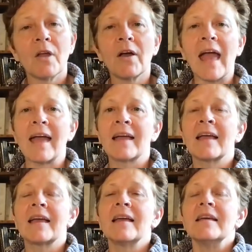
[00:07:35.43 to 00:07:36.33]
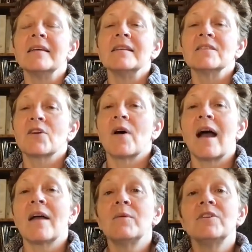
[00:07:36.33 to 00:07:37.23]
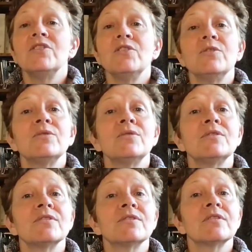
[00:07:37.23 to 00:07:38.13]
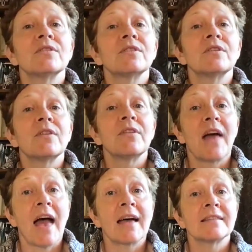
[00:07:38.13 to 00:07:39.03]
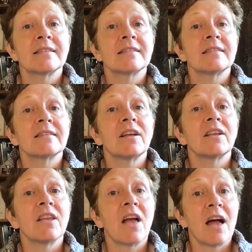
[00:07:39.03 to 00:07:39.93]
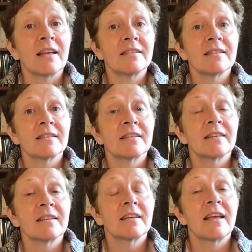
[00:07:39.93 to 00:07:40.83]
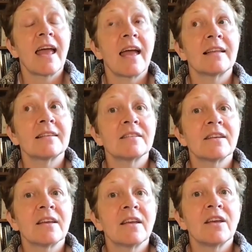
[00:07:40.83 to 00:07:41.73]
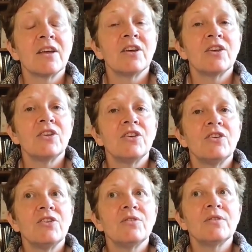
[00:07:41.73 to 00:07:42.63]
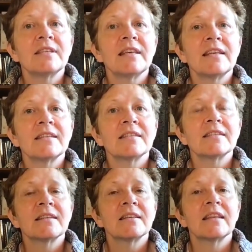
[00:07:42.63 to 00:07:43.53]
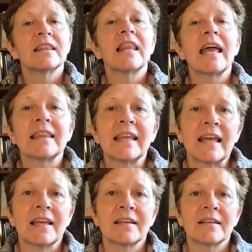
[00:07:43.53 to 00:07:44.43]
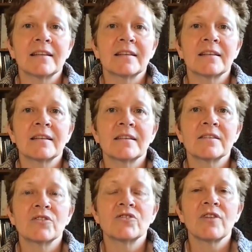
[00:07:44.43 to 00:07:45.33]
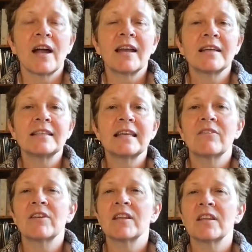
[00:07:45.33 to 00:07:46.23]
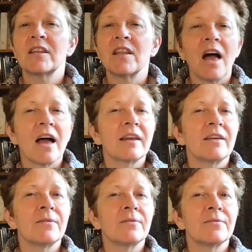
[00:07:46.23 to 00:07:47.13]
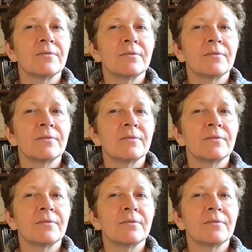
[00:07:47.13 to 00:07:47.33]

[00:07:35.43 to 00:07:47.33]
Okay, so I would use that a lot and use it lightly. So try not to give it a lot of